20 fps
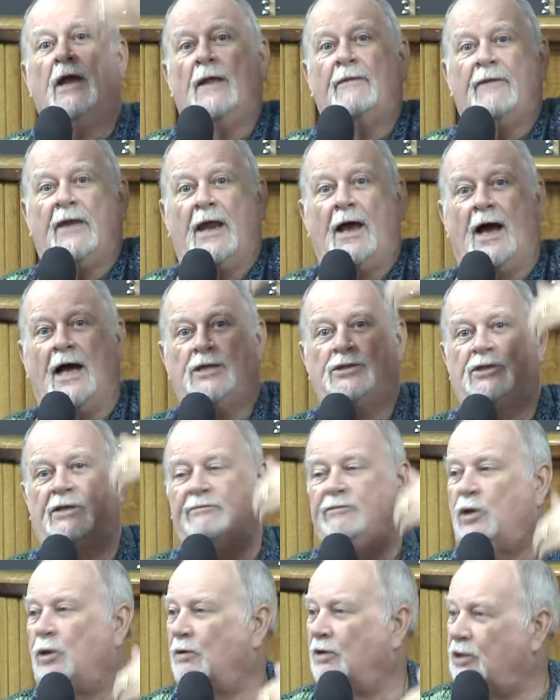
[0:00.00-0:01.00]
You have
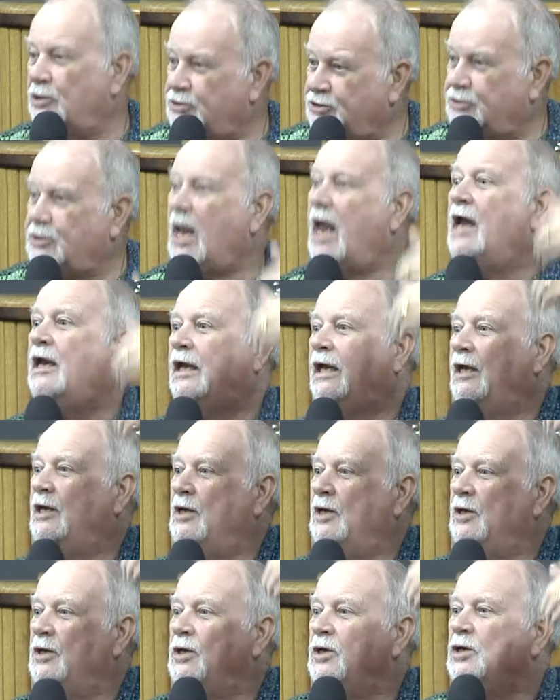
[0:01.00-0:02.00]
God switch
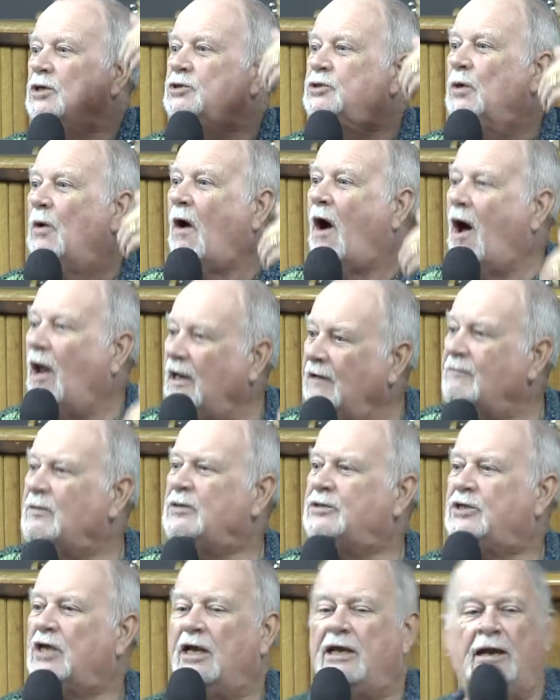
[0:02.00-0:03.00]
the eyes of your
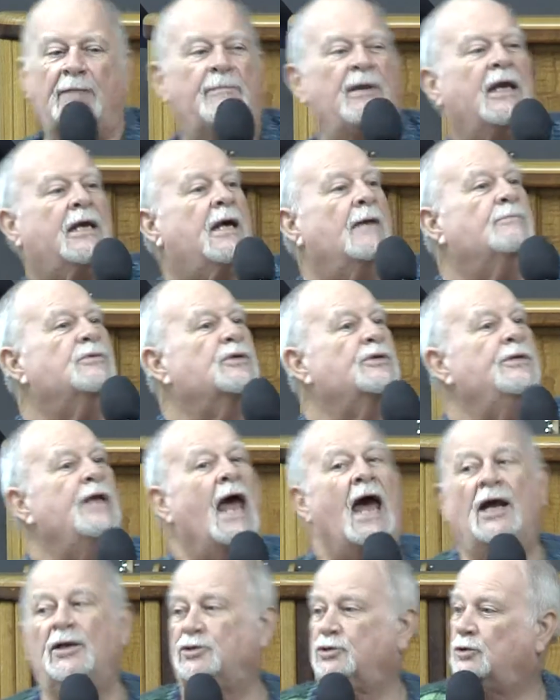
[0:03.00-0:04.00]
understanding. So,
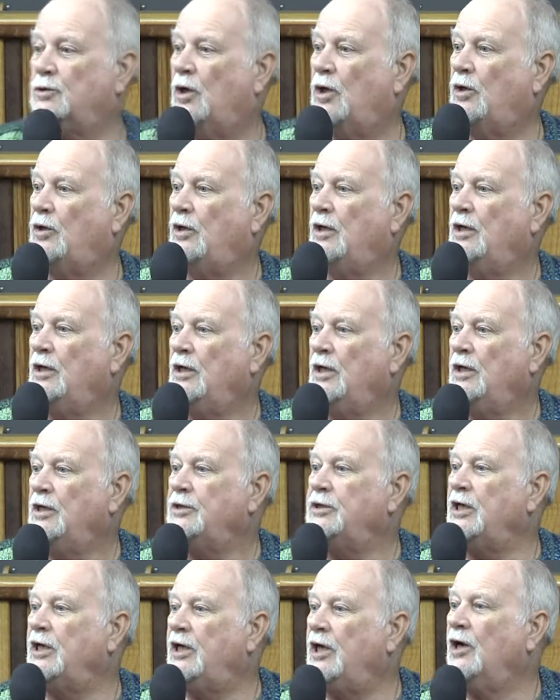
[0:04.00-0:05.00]
all of a sudden, it
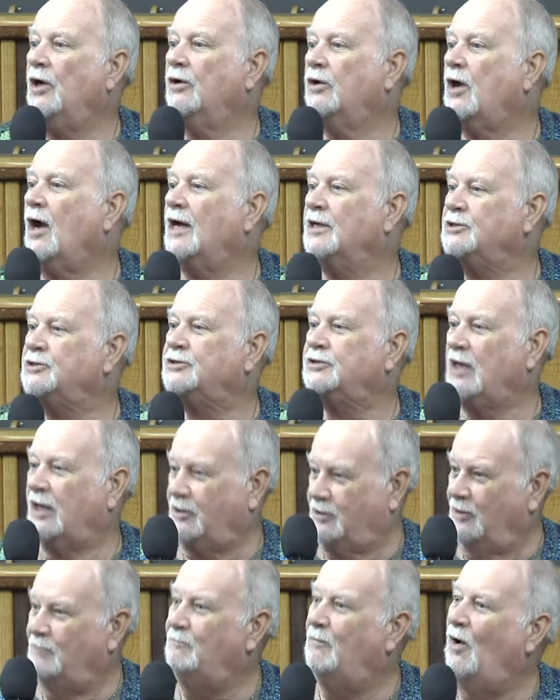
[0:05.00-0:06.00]
becomes
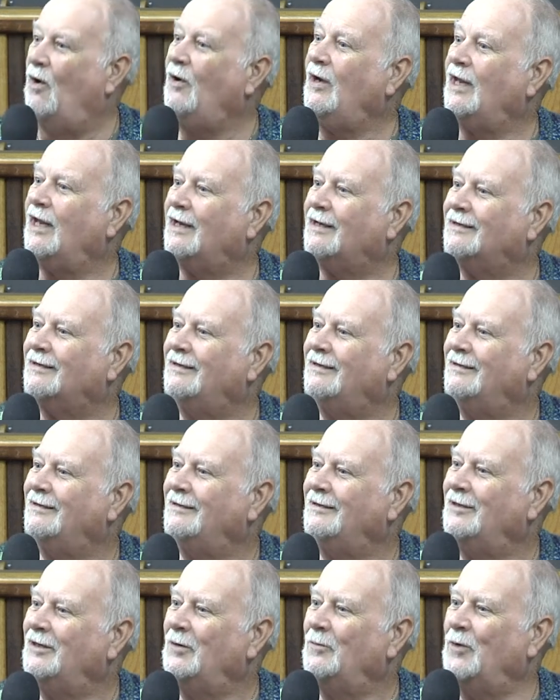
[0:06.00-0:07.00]
natural to hear
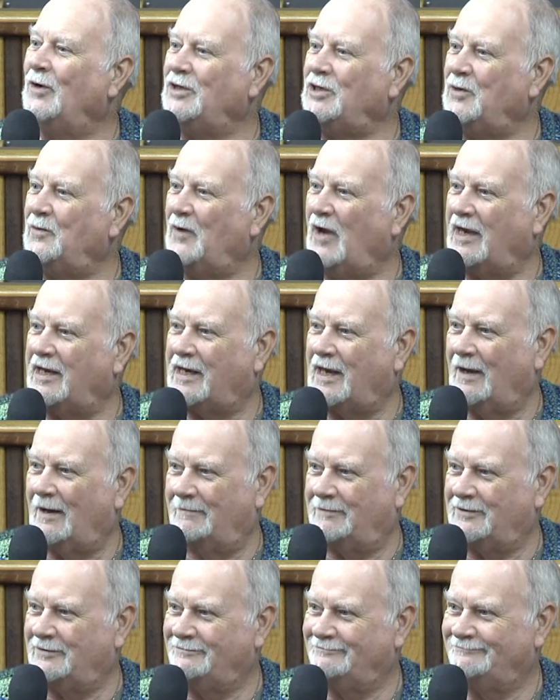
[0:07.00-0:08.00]
God say, Good
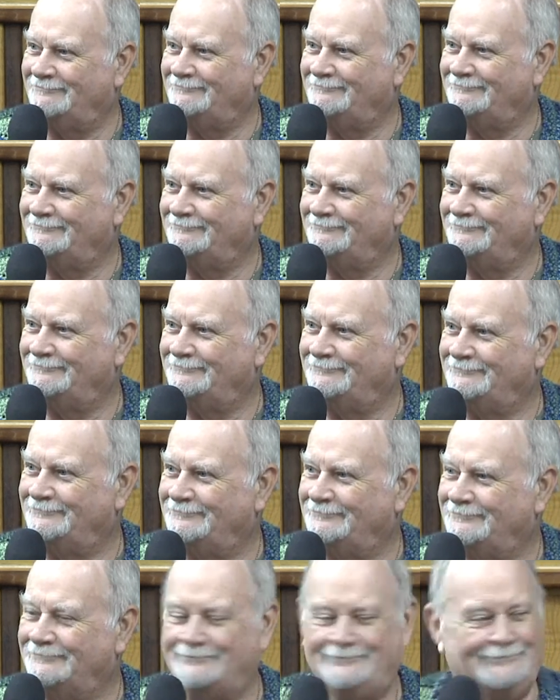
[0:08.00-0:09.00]
morning when you
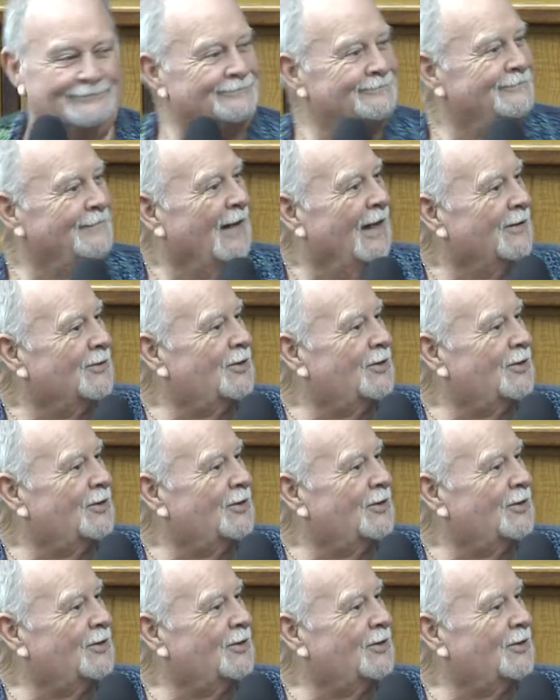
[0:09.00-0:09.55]
wake up.